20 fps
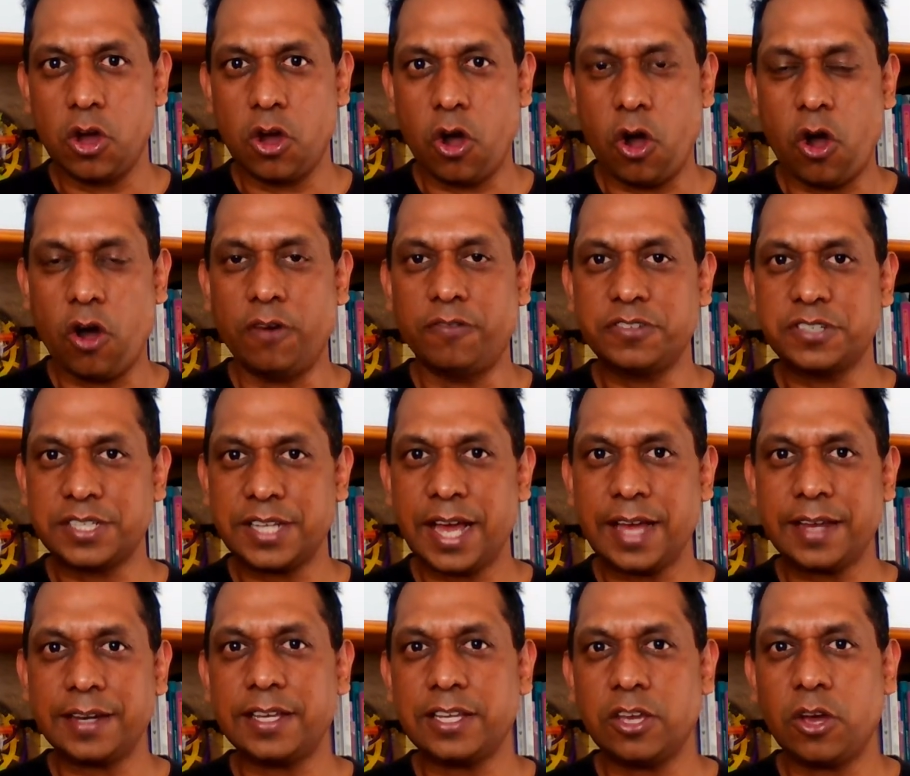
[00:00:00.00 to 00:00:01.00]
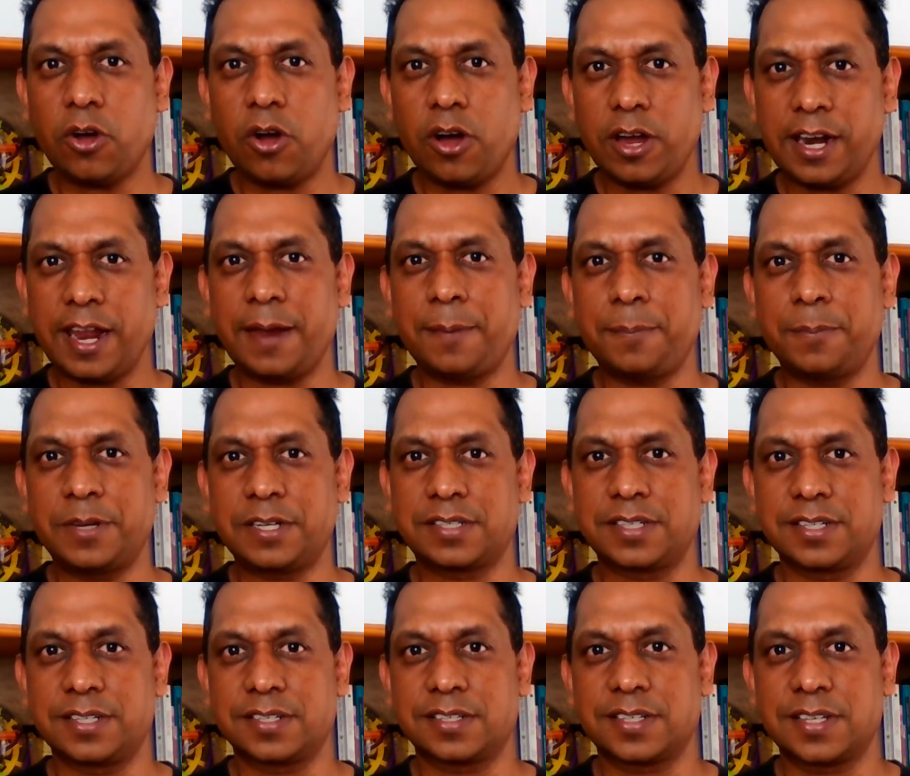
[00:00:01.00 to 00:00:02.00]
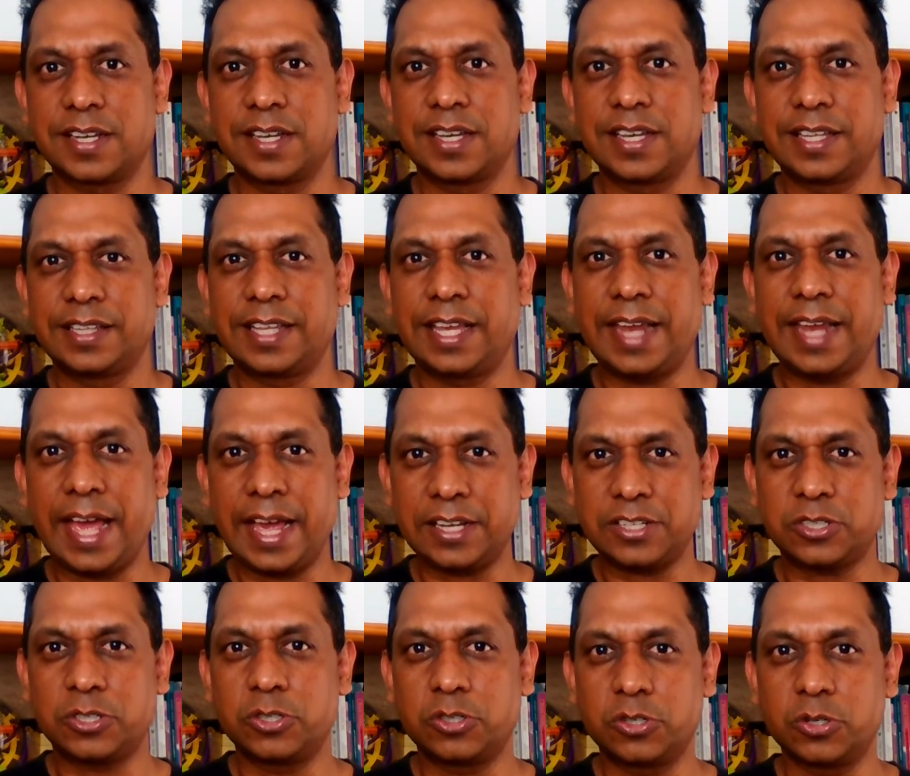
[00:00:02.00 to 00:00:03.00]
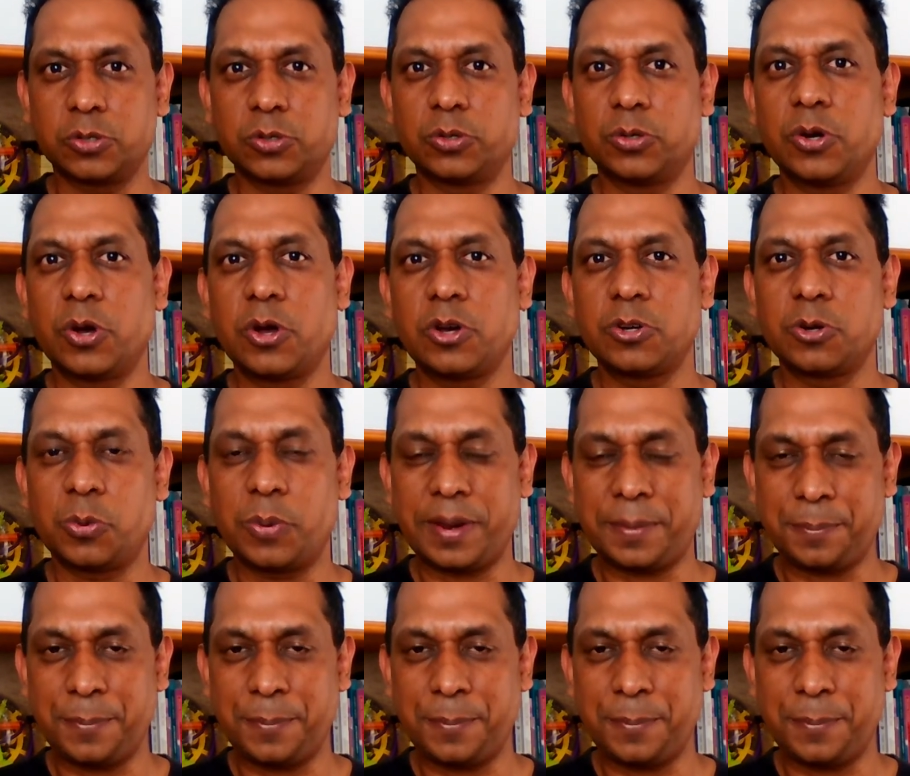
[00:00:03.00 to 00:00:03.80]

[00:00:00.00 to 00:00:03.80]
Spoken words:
of starting your online business that has to do with